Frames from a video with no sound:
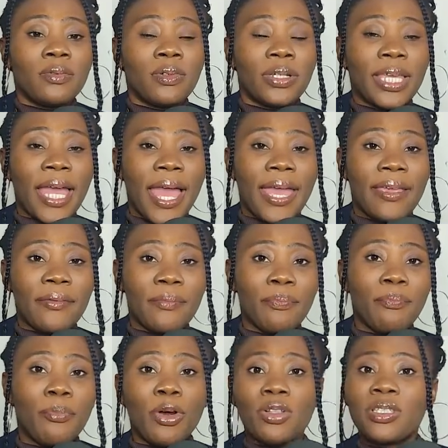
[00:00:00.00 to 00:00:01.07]
Okay?
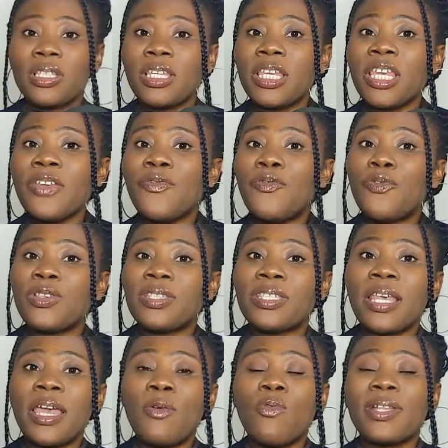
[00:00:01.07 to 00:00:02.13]
But if we
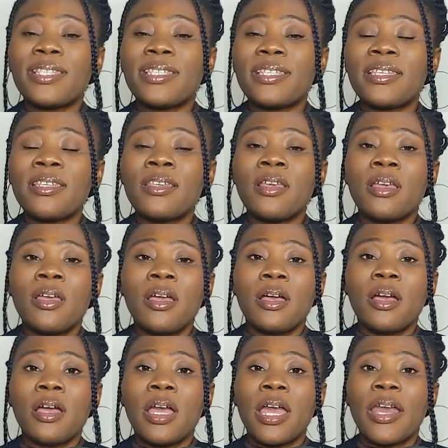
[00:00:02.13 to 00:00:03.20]
say waiting
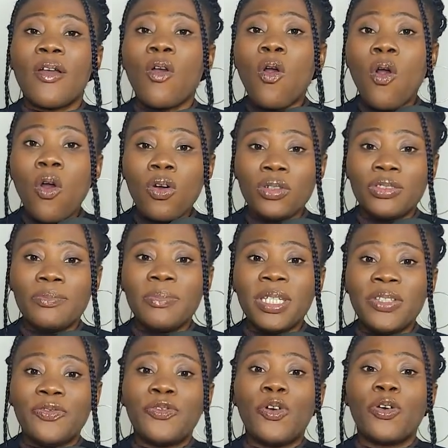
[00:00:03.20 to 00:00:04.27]
cold
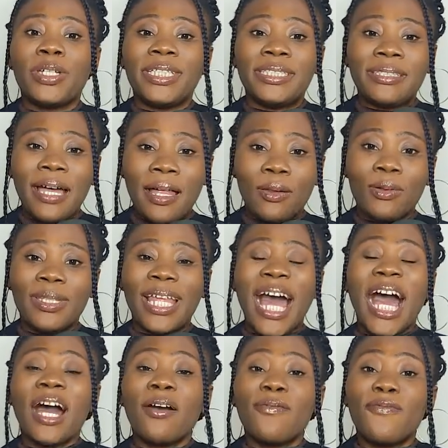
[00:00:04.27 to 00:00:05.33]
mean for Italo
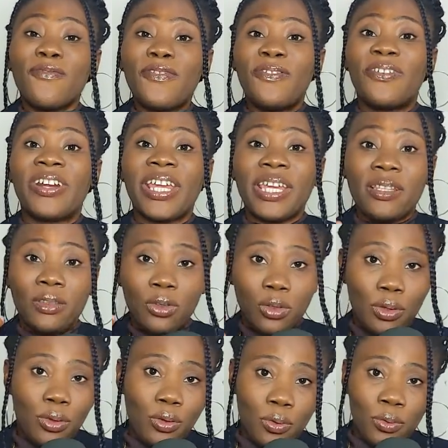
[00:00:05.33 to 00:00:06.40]
now,
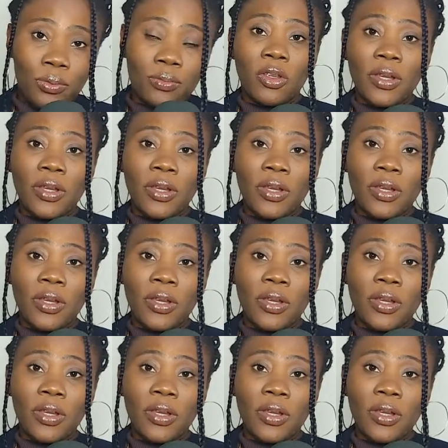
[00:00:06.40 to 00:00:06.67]
freddo.